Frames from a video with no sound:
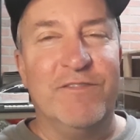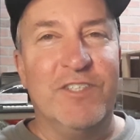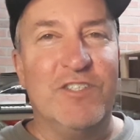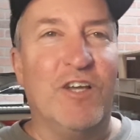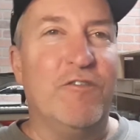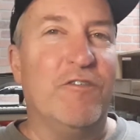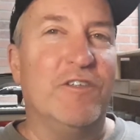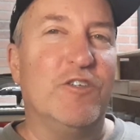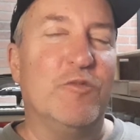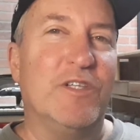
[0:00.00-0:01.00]
stuff of a
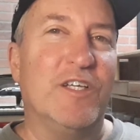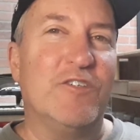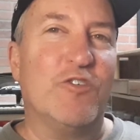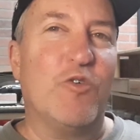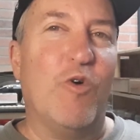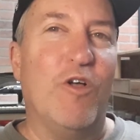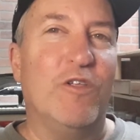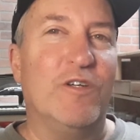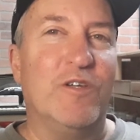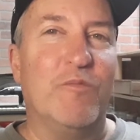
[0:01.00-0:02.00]
little bit lesser
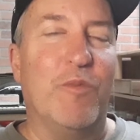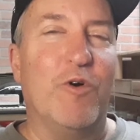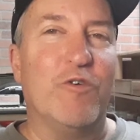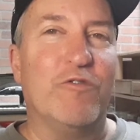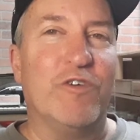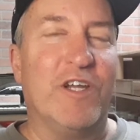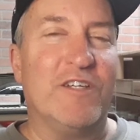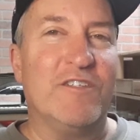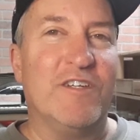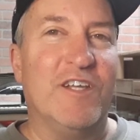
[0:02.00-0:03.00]
quality in bulk for
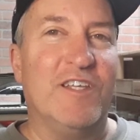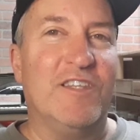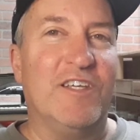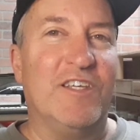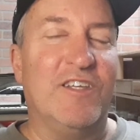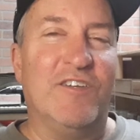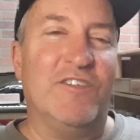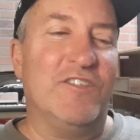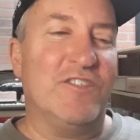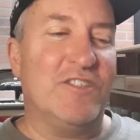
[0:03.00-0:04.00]
next to nothing.
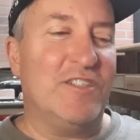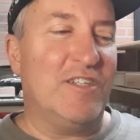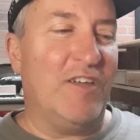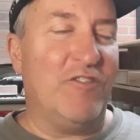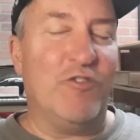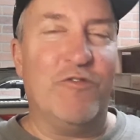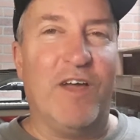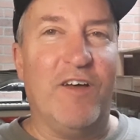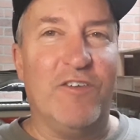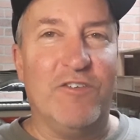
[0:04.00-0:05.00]
They just have no
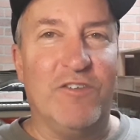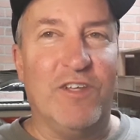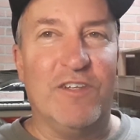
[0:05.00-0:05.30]
value.